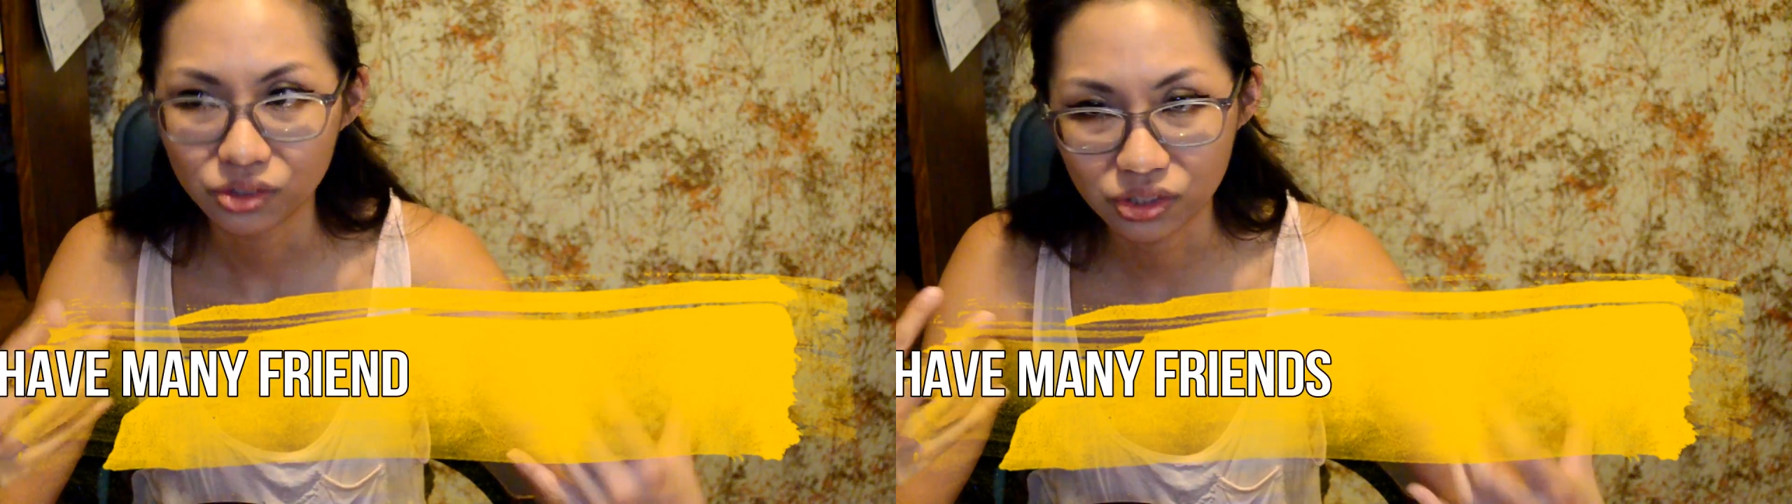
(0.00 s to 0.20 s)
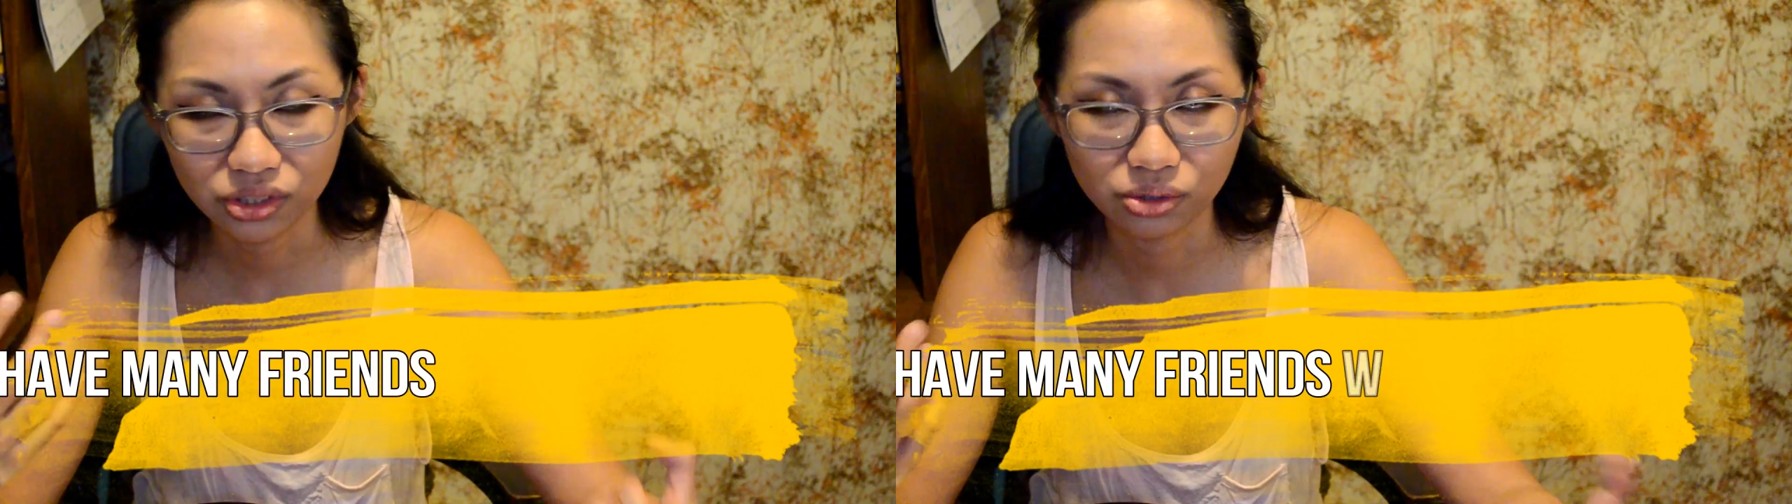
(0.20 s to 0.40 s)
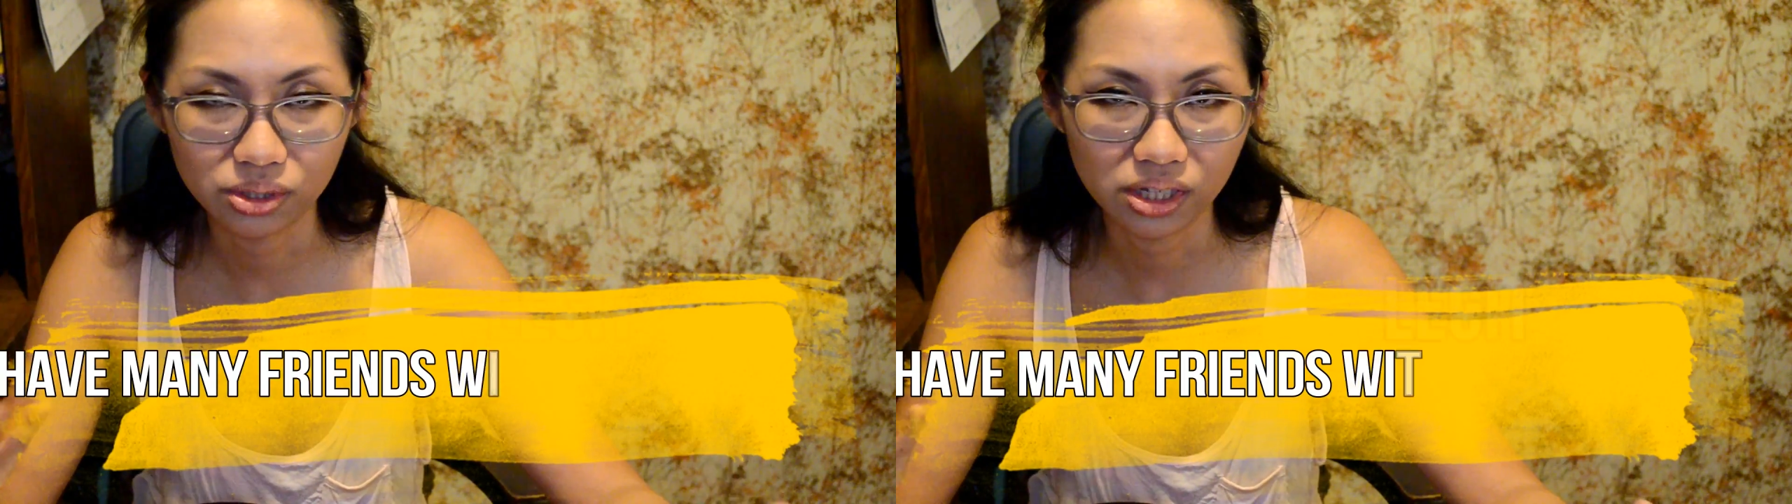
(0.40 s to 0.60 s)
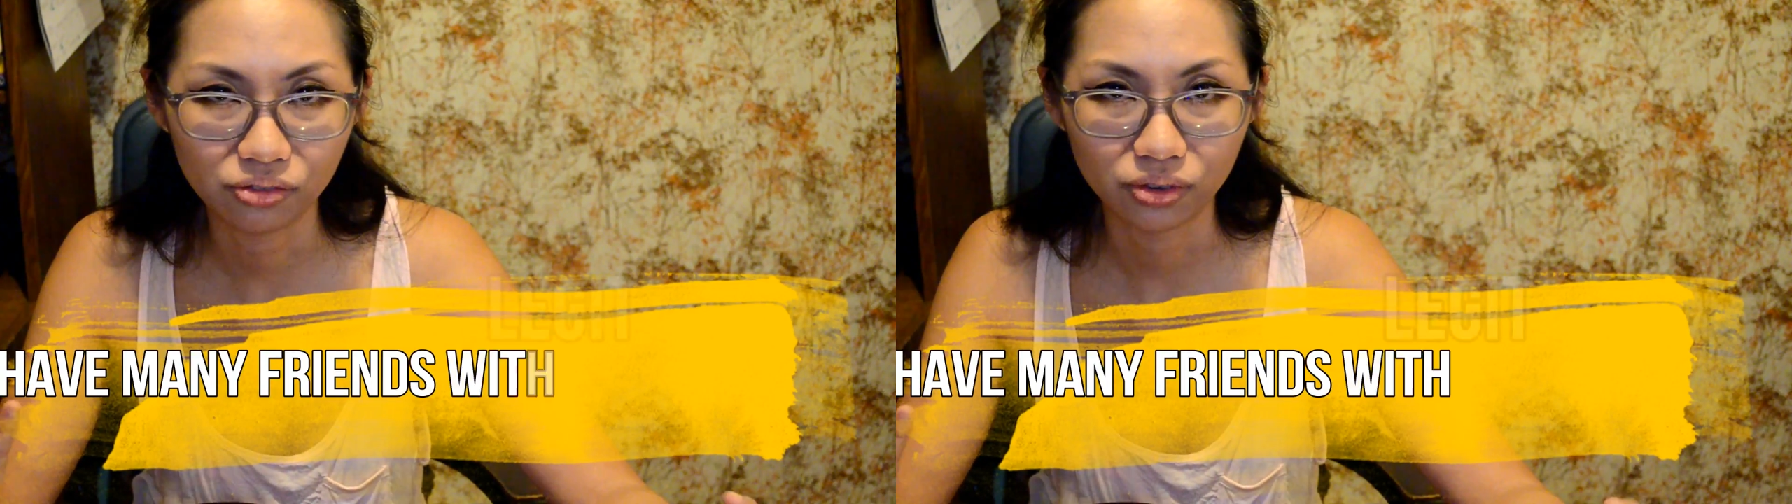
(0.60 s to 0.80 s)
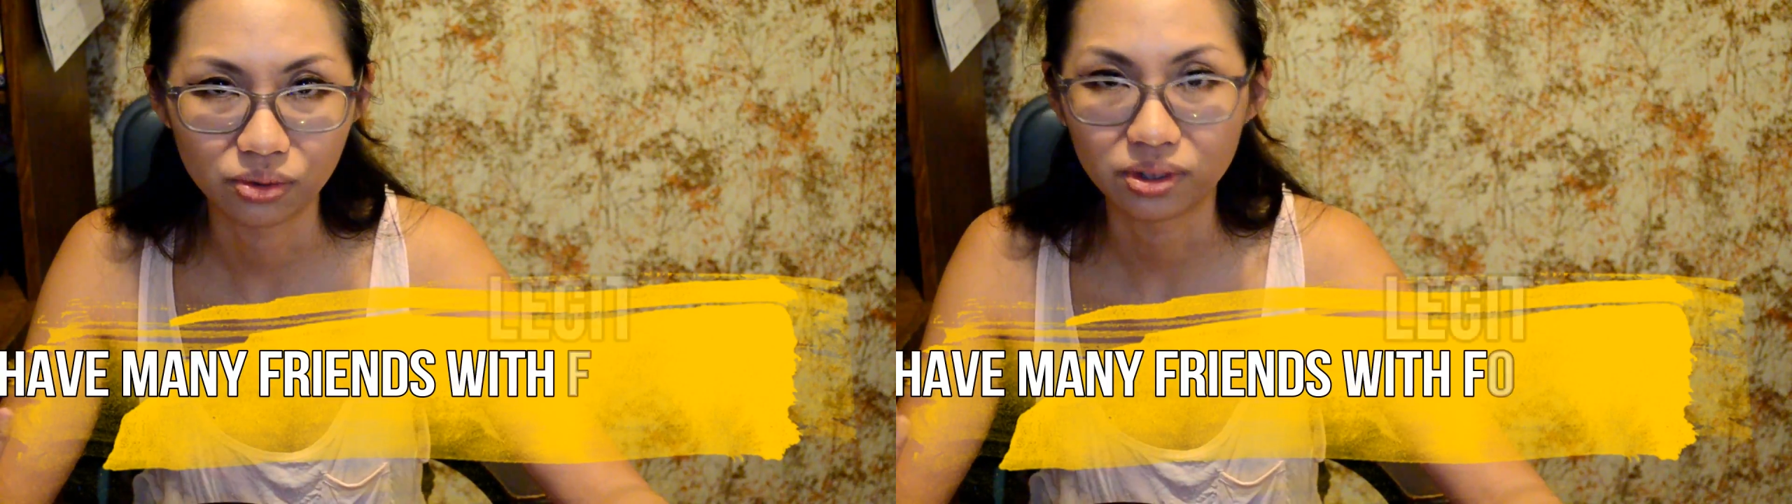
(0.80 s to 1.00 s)
just do
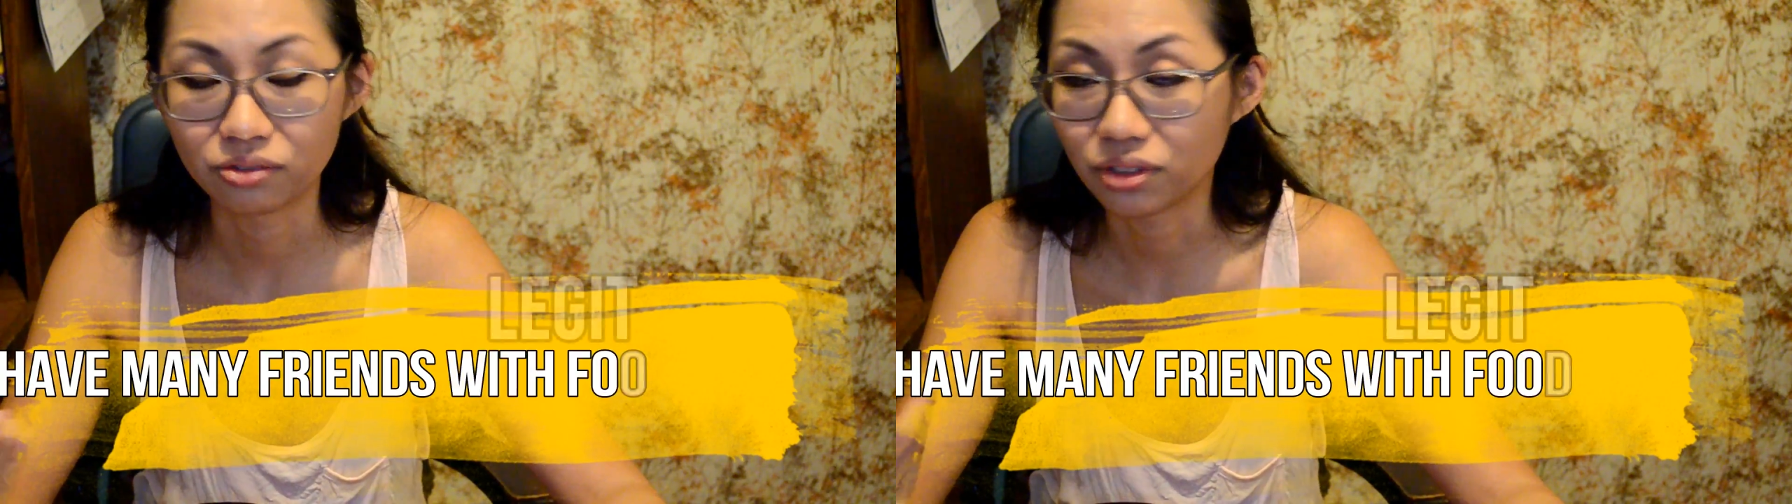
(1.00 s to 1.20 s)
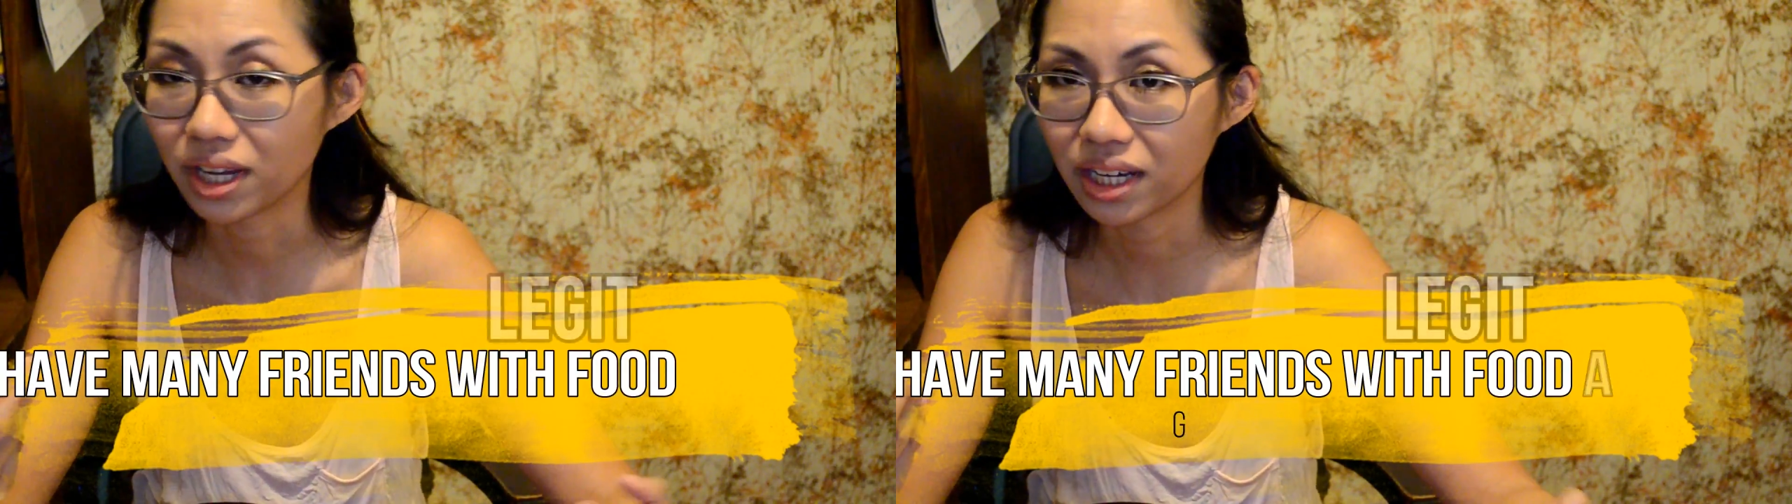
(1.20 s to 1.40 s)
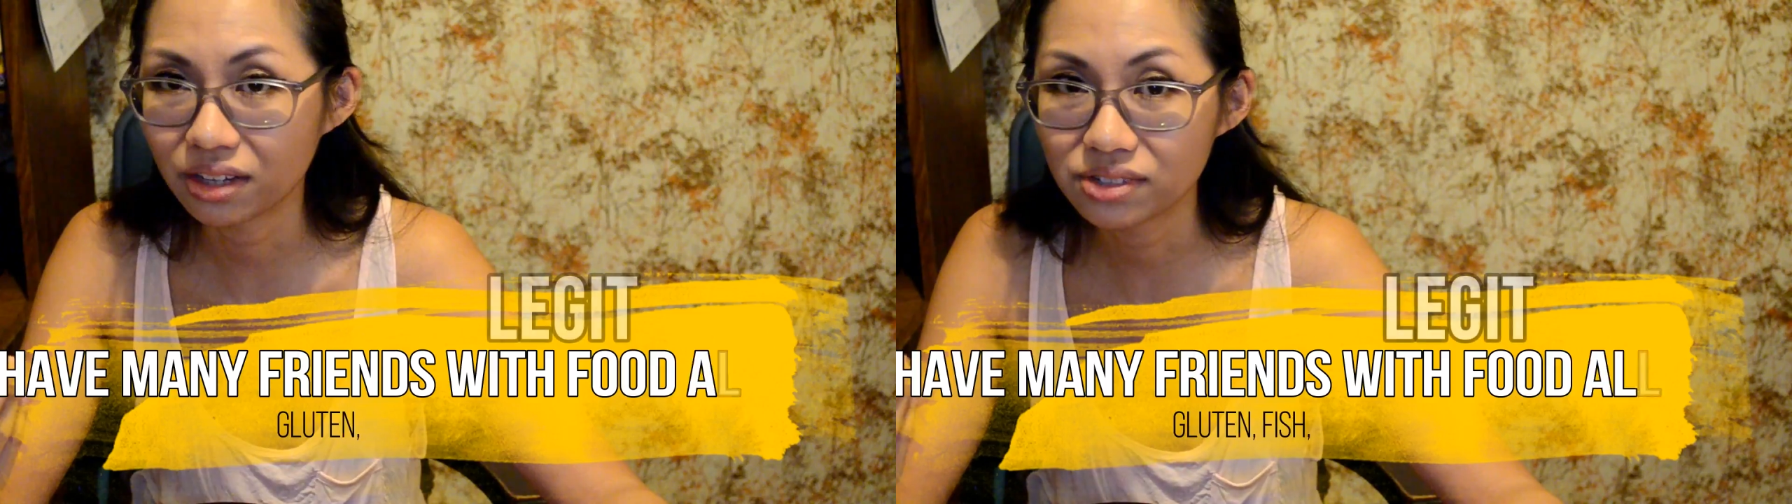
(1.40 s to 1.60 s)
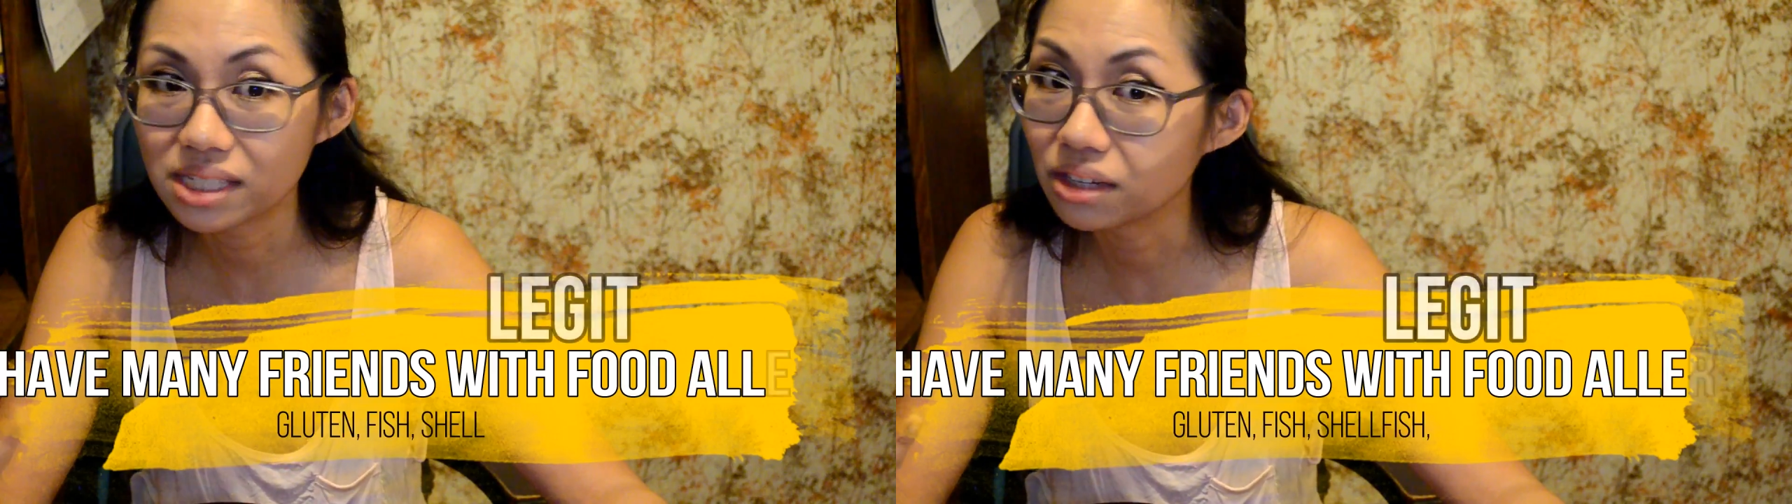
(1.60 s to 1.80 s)
seafood. If you can't have